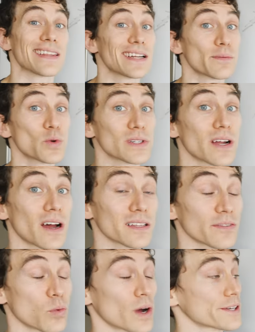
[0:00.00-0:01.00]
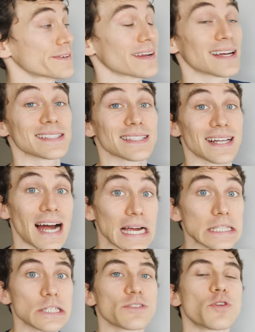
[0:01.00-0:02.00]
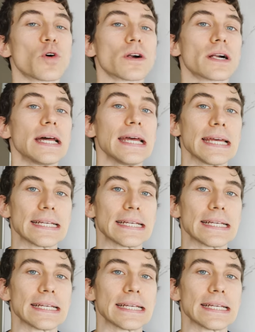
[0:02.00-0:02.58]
And the #1 cause of watery eyes that I look for